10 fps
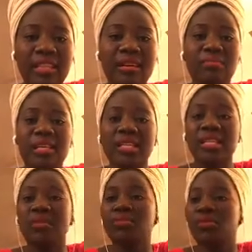they're messing
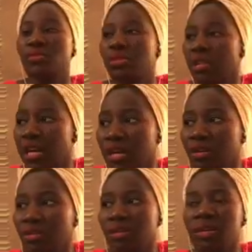up your
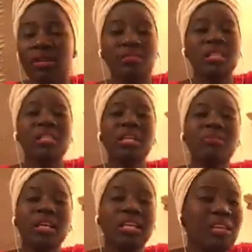cycle, they're messing
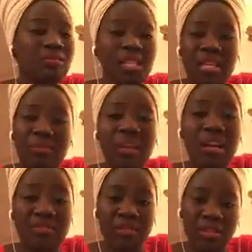up
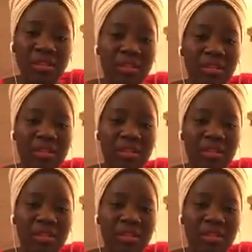everything.